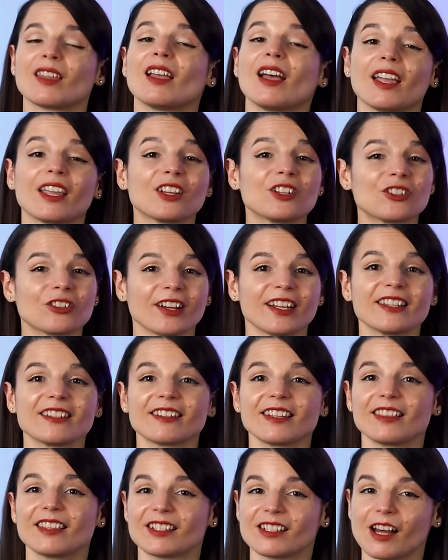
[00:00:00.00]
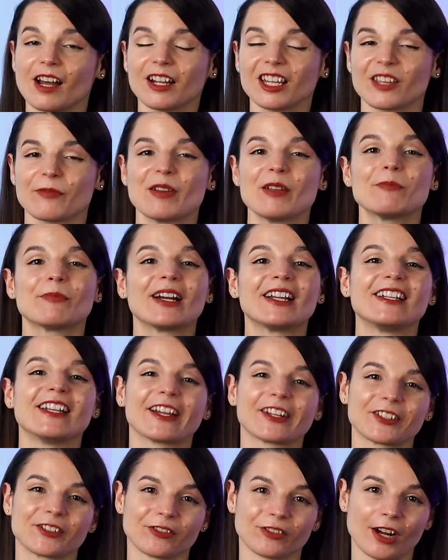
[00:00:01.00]
I can translate the document by
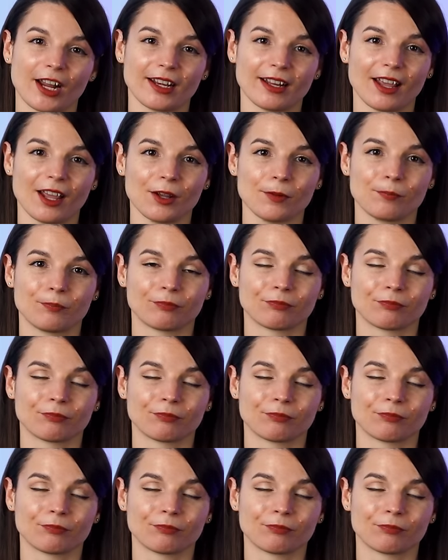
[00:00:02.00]
next Friday.